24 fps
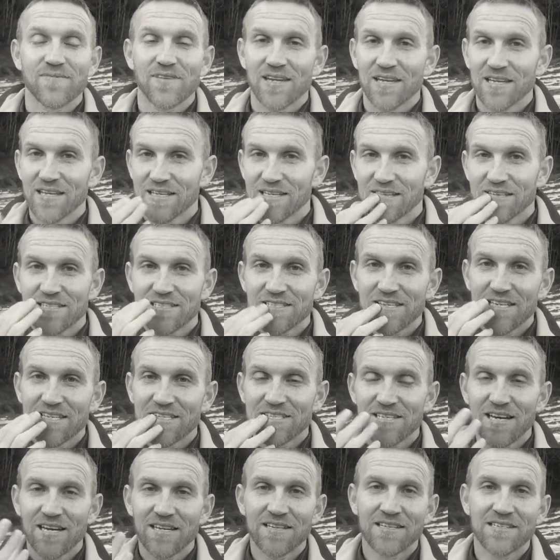
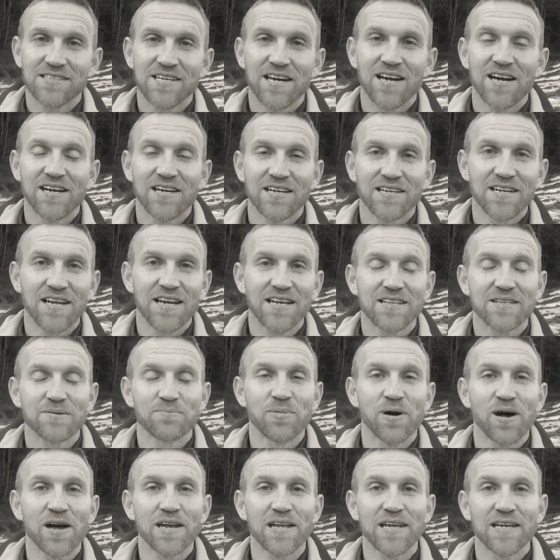It's on the tongue and not the
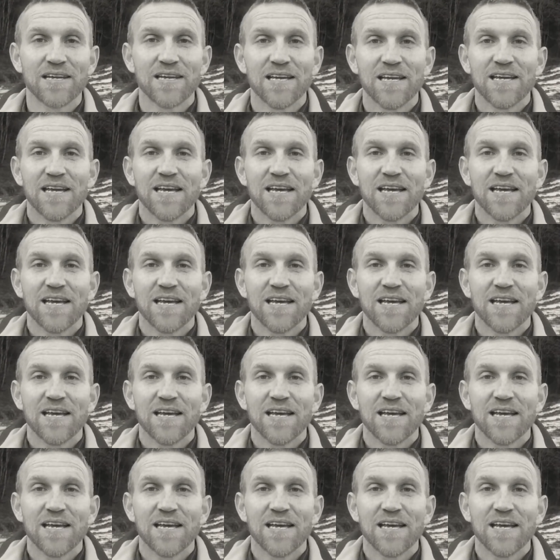body.